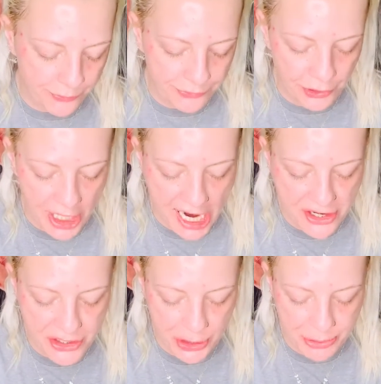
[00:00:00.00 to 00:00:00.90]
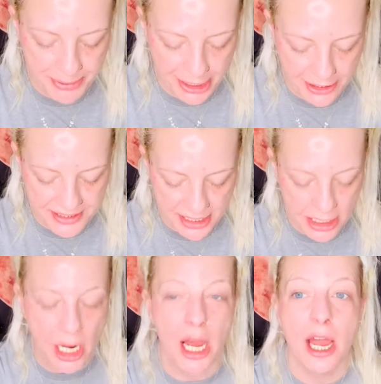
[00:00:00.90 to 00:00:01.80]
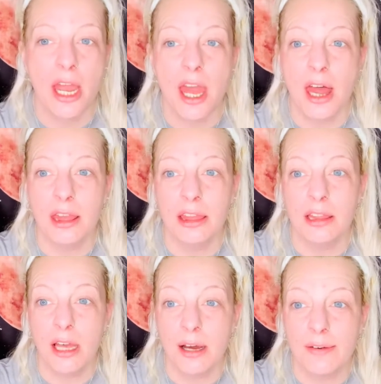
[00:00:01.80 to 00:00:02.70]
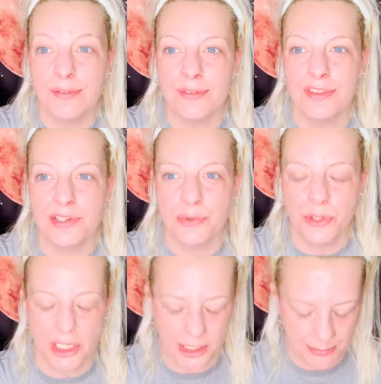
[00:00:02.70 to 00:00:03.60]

their eyeshadow palettes and I love this one.